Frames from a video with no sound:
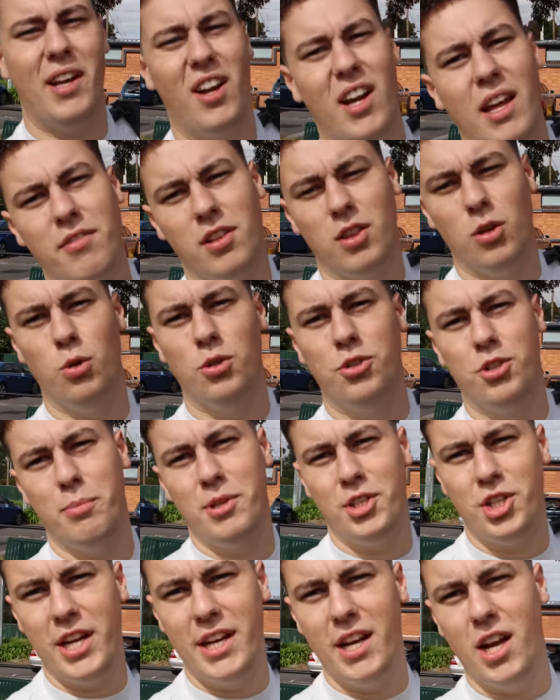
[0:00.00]
We don't have a laundry
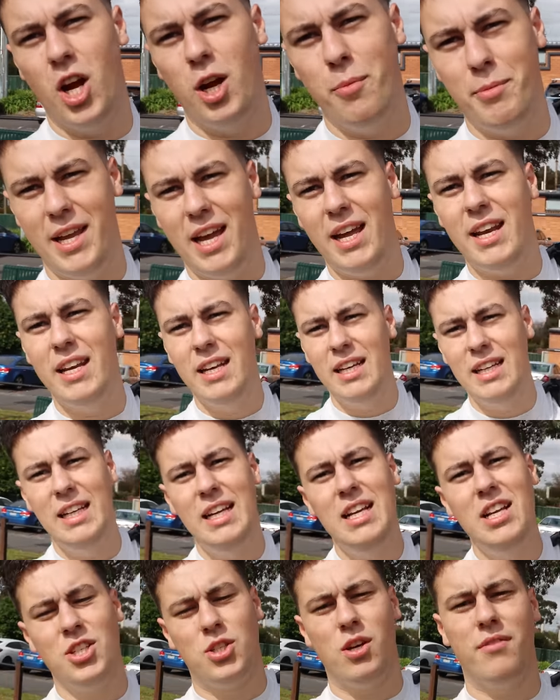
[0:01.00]
machine at home yet,
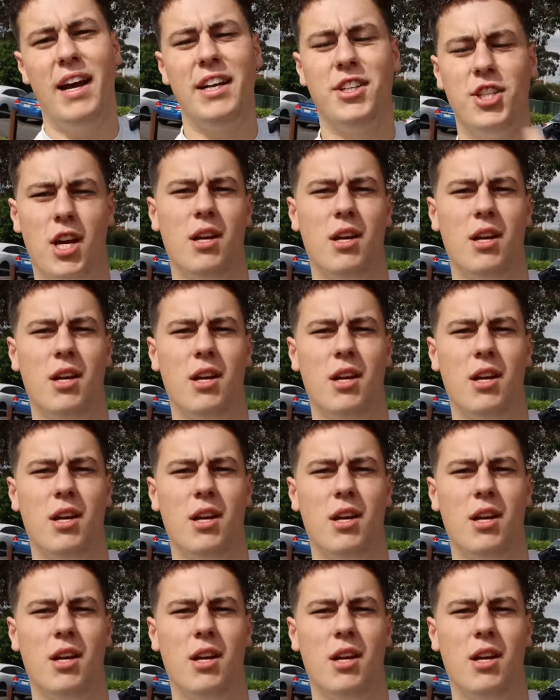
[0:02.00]
so I've had to